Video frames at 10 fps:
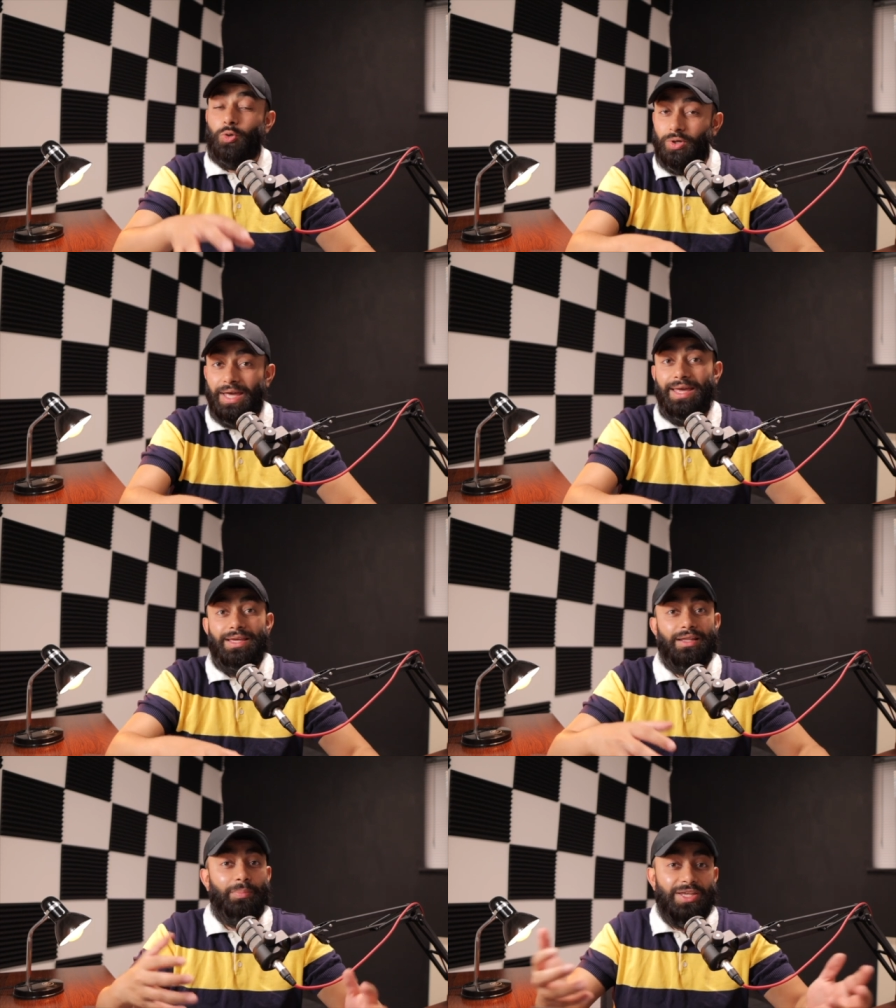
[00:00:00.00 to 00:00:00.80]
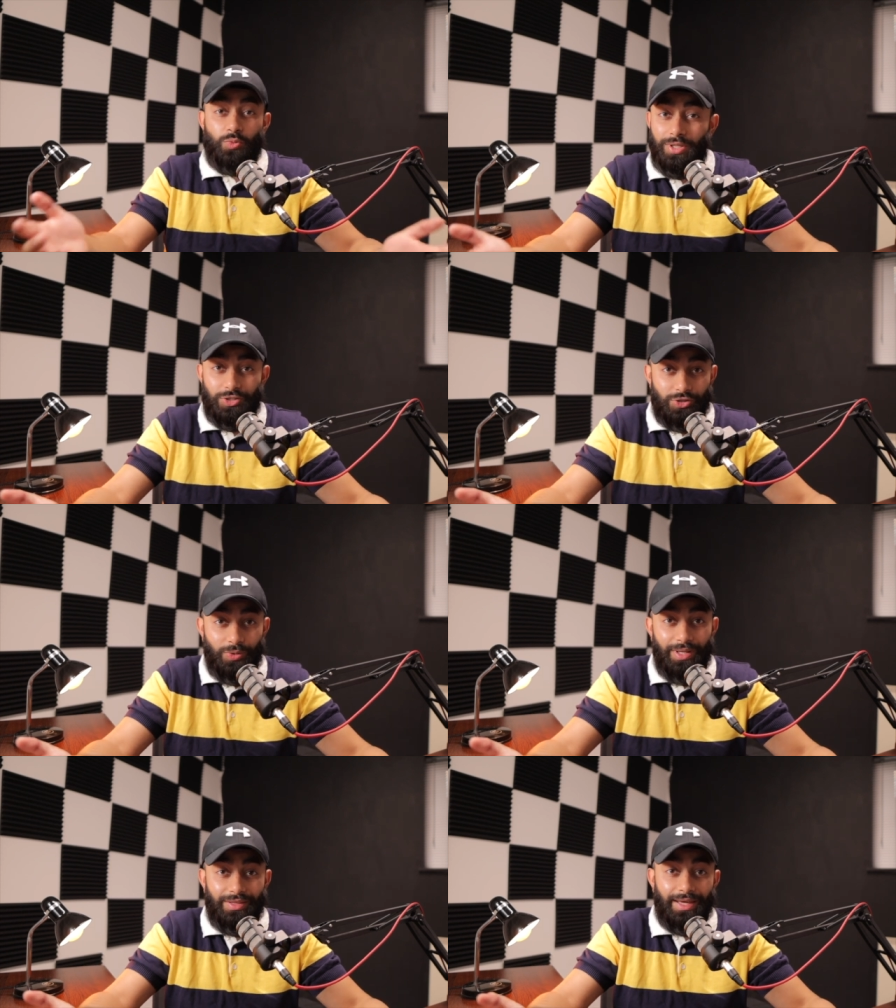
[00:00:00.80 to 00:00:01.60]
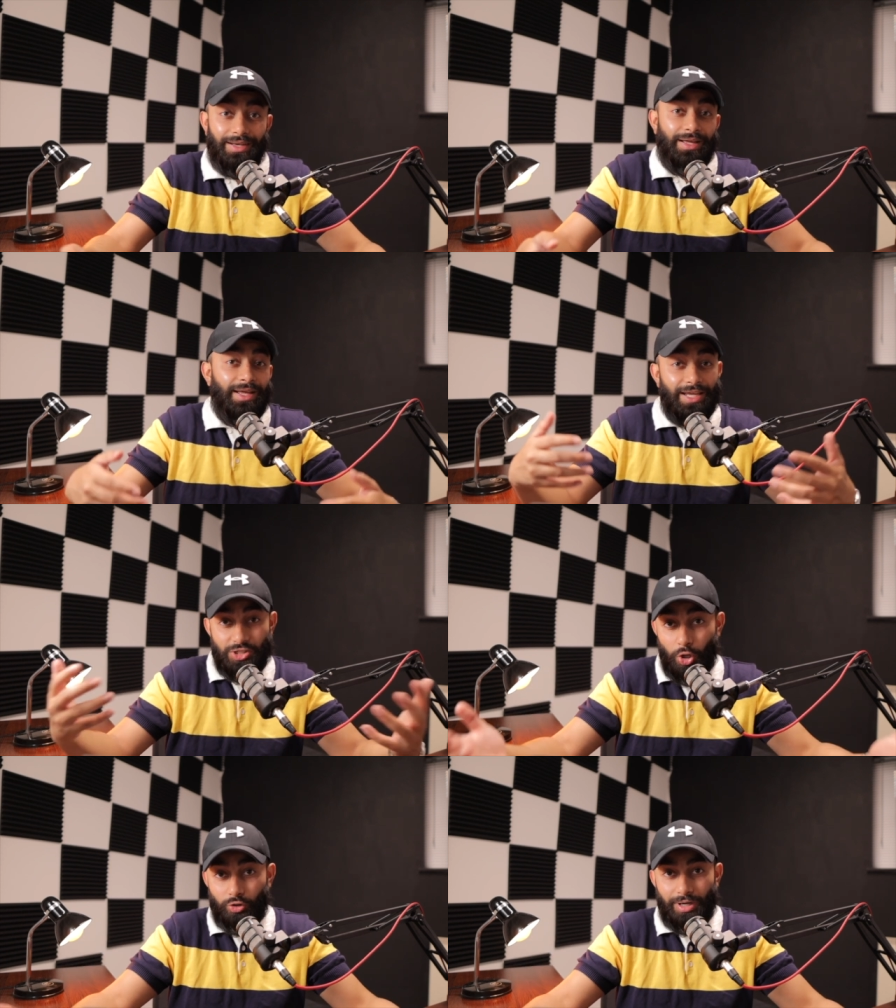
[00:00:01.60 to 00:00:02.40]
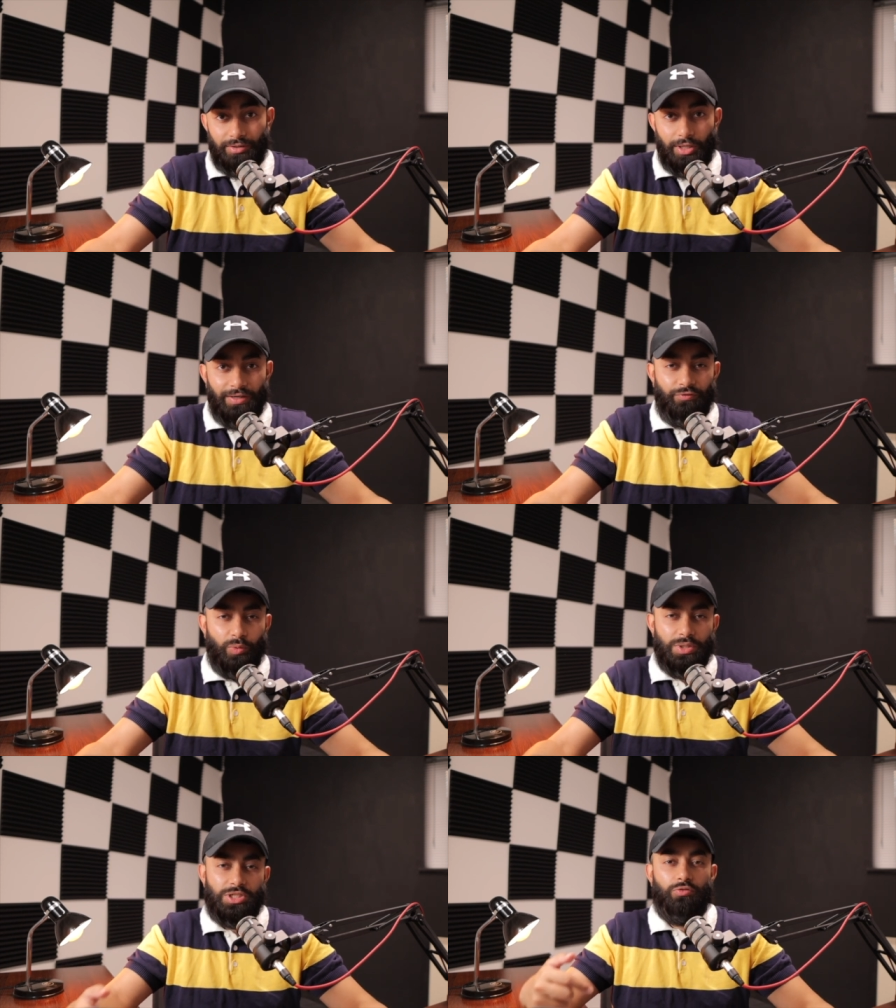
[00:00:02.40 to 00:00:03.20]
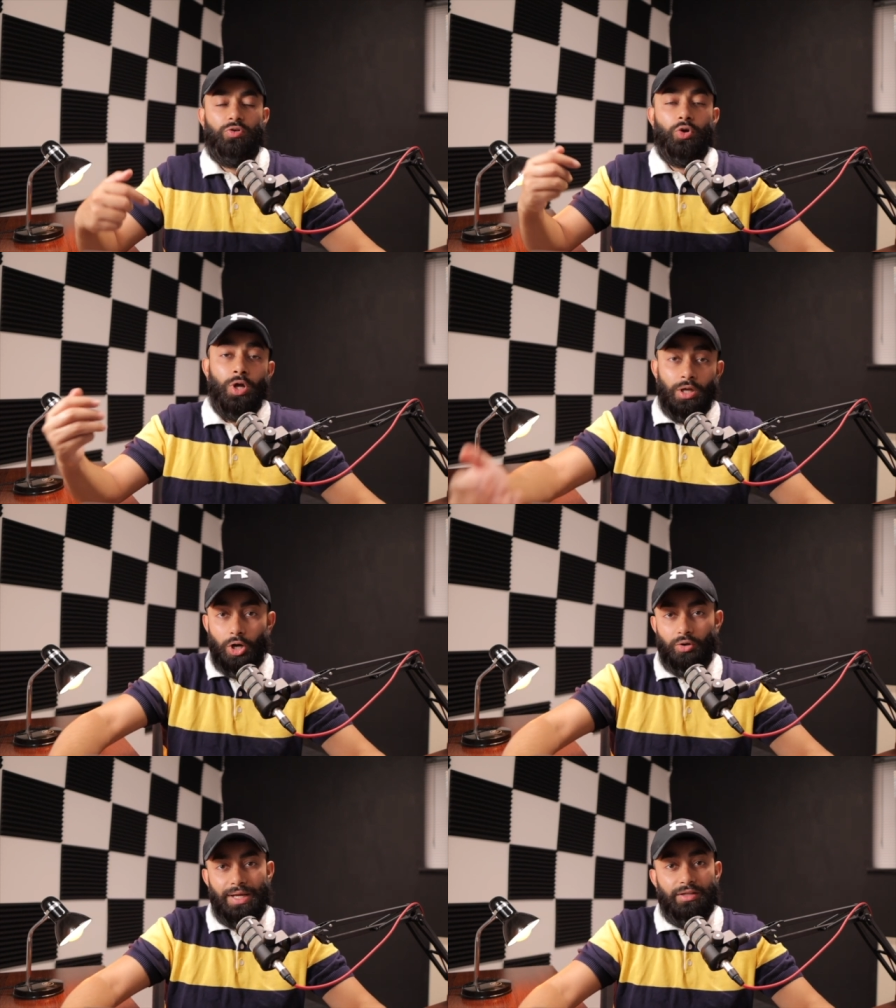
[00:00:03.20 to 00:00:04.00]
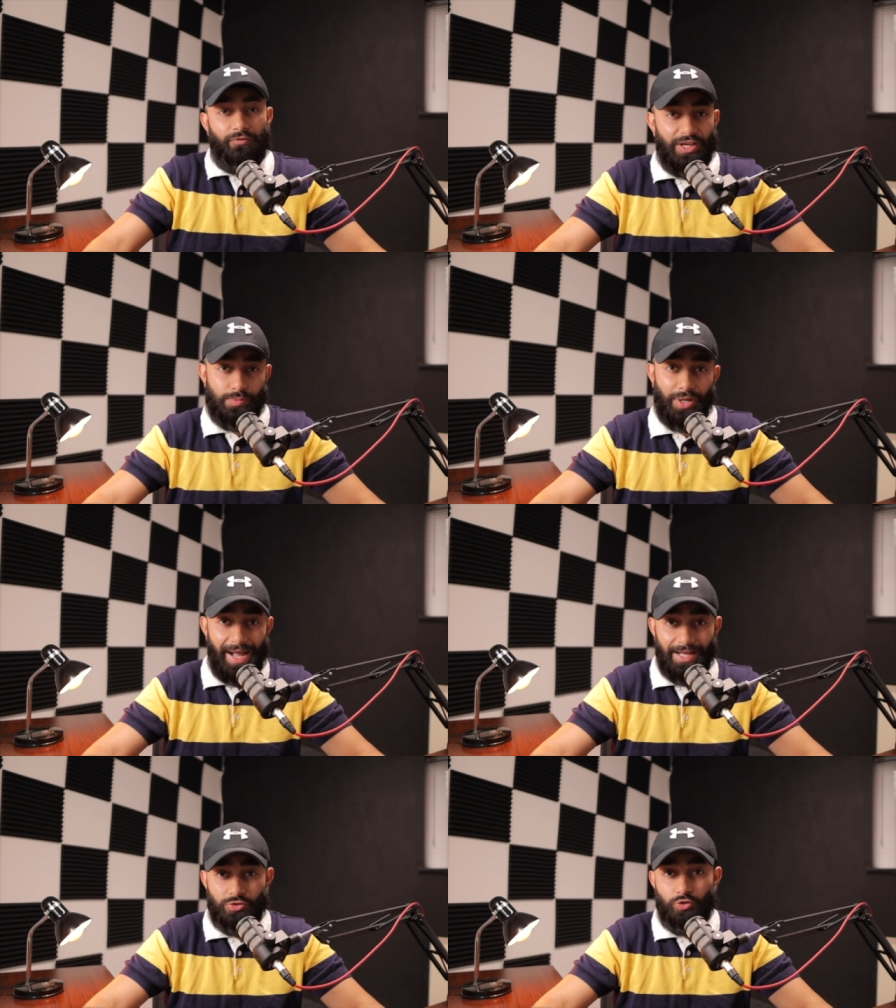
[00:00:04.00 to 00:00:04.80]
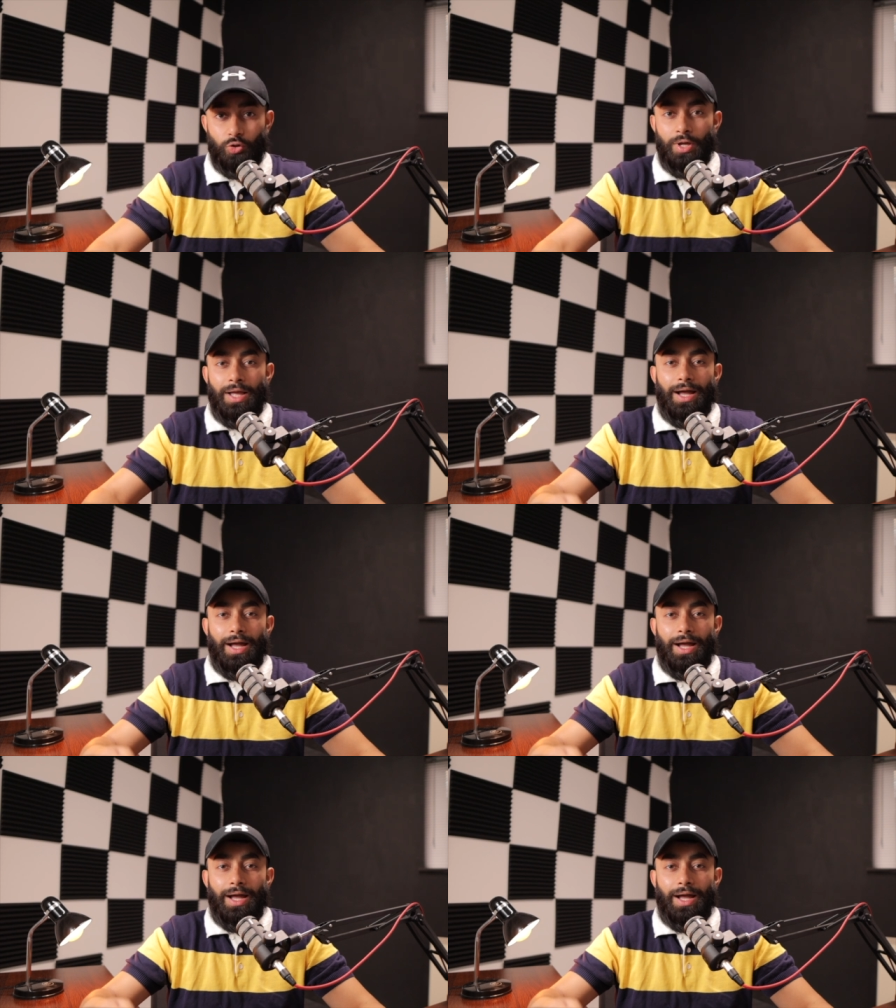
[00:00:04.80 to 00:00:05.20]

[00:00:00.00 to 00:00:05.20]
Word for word: okay. The best way to do it then is go down the influencer route, go down the Facebook ads route.